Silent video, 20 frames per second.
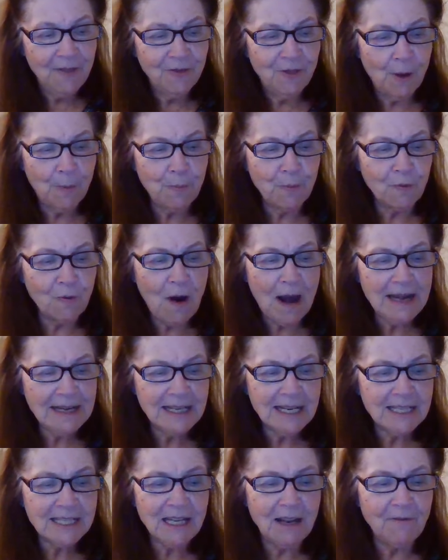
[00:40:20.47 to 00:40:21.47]
the
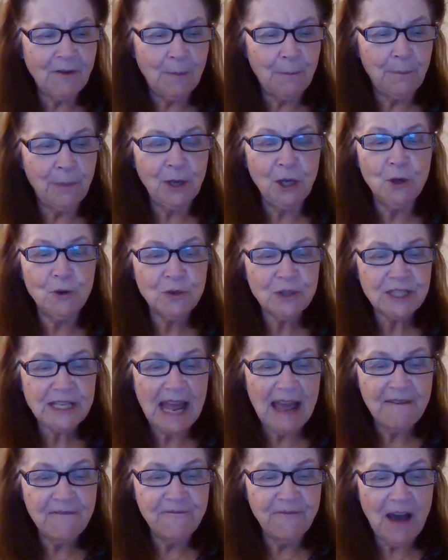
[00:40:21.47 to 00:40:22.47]
brightness of a blue
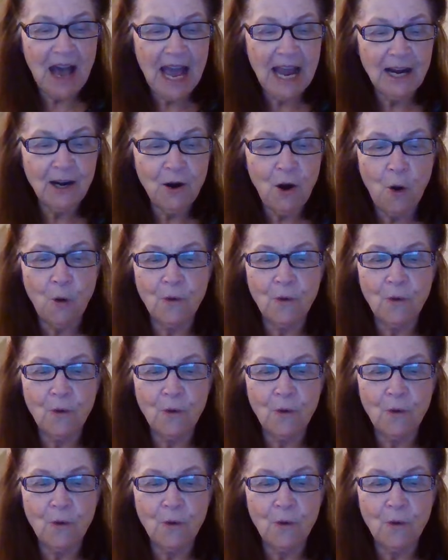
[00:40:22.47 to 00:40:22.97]
sapphire,